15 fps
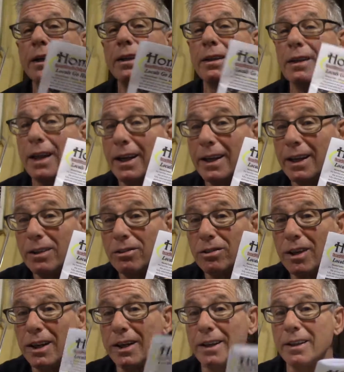like I
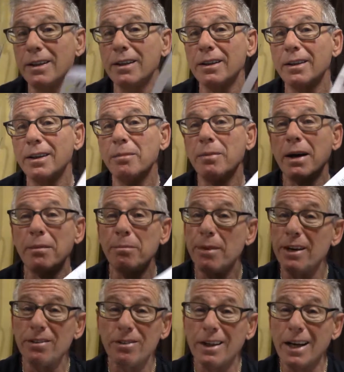say, they're my
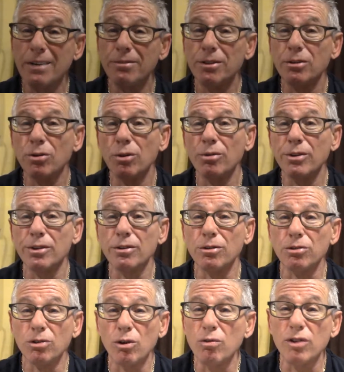best
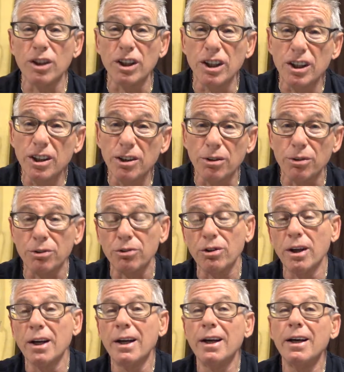advertorials over years.
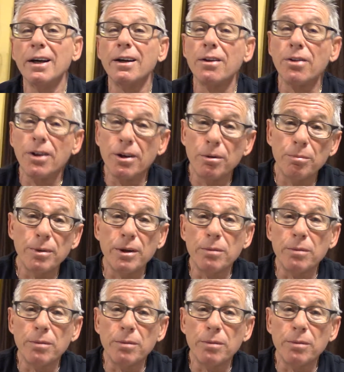They'll be